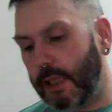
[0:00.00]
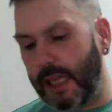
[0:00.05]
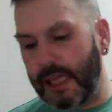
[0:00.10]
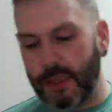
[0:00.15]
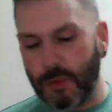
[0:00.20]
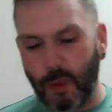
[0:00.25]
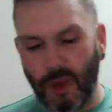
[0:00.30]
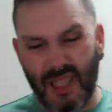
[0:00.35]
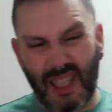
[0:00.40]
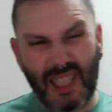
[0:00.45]

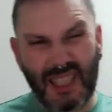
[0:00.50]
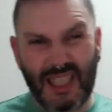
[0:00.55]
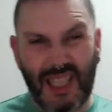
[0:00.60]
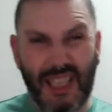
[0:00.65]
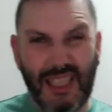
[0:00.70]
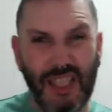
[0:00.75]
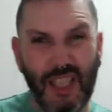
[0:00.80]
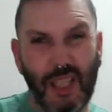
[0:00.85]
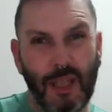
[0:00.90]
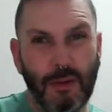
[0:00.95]
It's one I
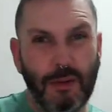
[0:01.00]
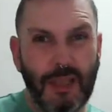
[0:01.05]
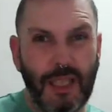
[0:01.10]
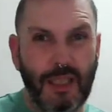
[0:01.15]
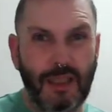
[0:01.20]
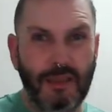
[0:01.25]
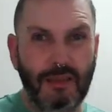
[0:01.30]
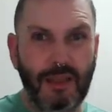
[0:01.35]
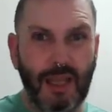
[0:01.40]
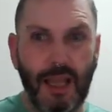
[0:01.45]
tend to use
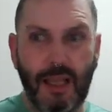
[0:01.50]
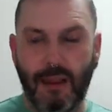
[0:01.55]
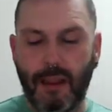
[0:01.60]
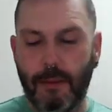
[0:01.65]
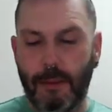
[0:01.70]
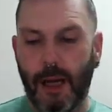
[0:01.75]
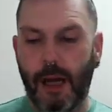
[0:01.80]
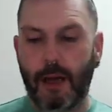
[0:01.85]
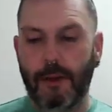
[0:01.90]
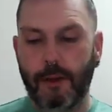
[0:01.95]
in like
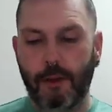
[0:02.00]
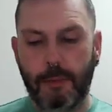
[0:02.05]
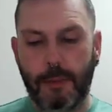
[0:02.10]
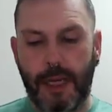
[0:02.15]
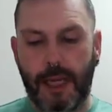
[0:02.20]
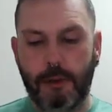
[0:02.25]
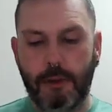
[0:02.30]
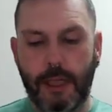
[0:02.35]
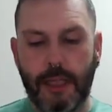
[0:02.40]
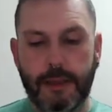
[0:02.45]
bathroom
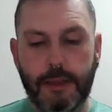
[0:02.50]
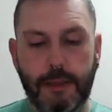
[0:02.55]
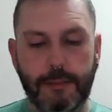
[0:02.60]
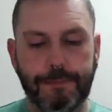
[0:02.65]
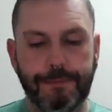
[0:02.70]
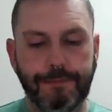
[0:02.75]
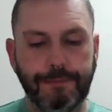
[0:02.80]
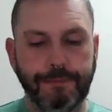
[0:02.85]
areas.